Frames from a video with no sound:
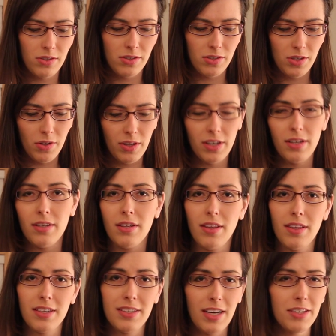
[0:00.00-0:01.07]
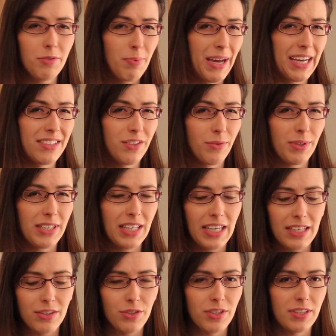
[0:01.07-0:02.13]
So the, the touch pads are really
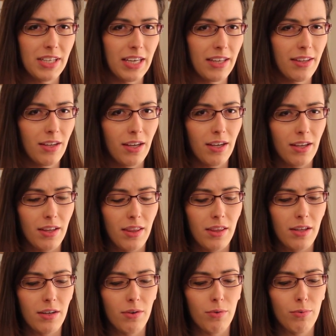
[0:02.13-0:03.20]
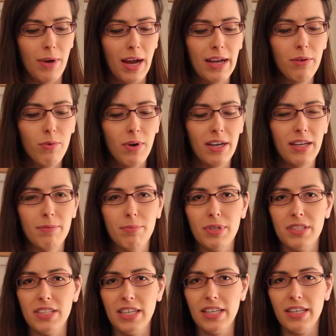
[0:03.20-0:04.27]
interesting. The, the right one in
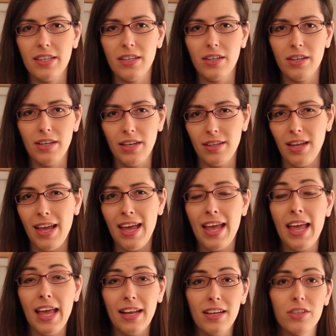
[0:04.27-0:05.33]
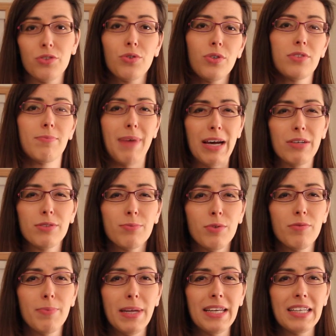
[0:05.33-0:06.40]
particular, it, it controls mouse
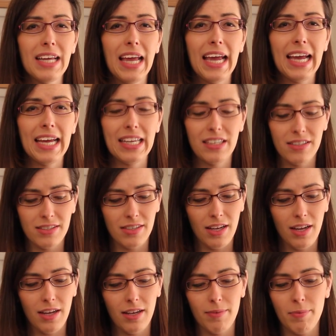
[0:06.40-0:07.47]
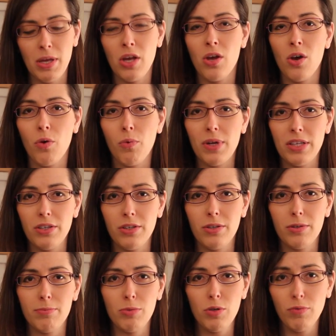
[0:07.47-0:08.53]
movement, and um, when
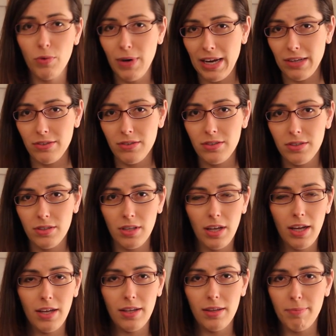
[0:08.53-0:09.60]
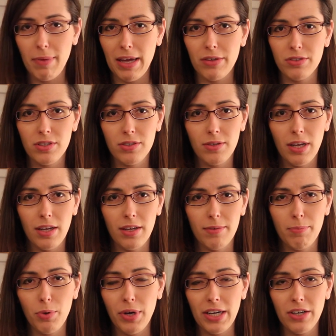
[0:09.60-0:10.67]
you move around uh, the mouse uh,
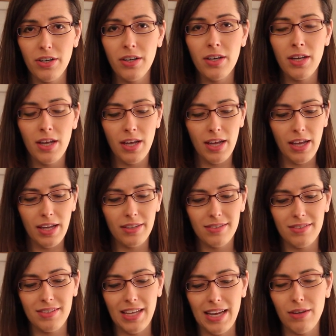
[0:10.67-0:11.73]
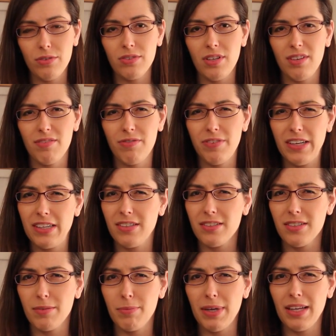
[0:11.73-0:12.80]
pointer, it sounds and
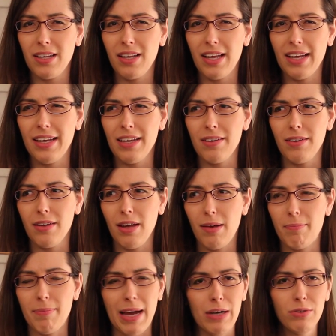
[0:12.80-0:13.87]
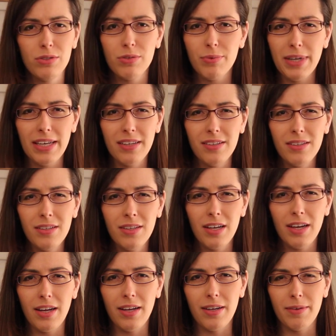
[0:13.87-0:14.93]
feels a bit like a mouse wheel.
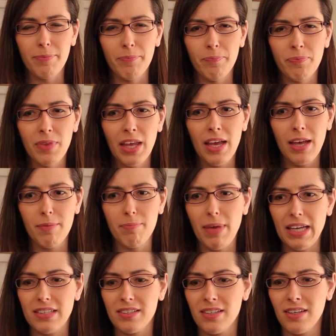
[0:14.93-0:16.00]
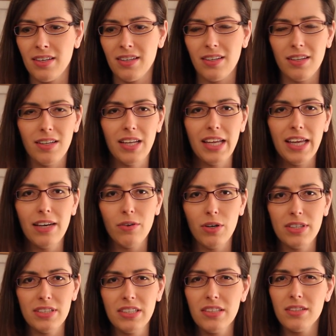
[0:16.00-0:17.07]
Um, it makes little clicky
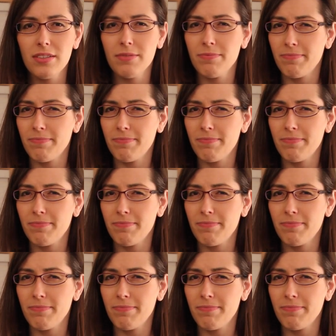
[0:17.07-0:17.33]
noises.